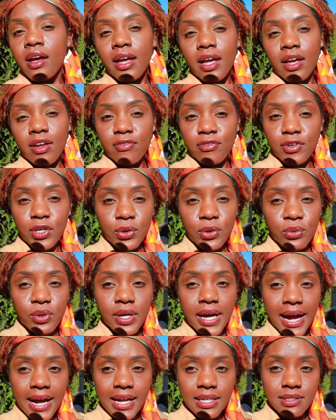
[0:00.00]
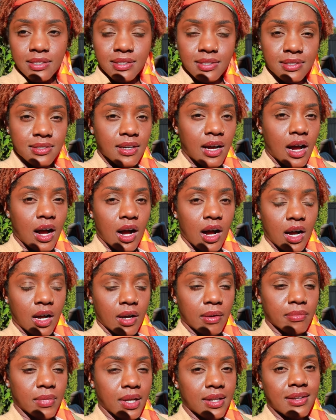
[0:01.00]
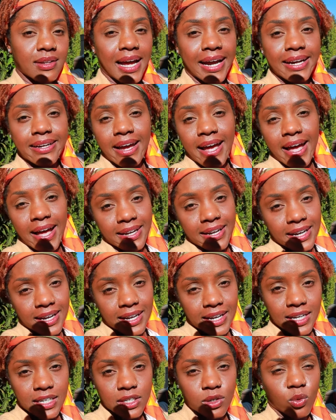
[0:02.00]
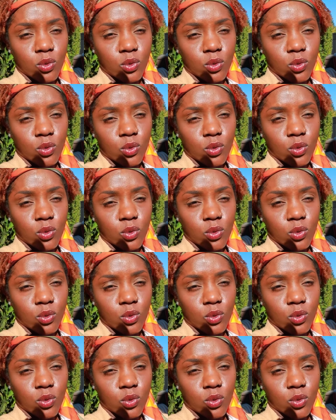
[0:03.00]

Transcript: If you get lightheaded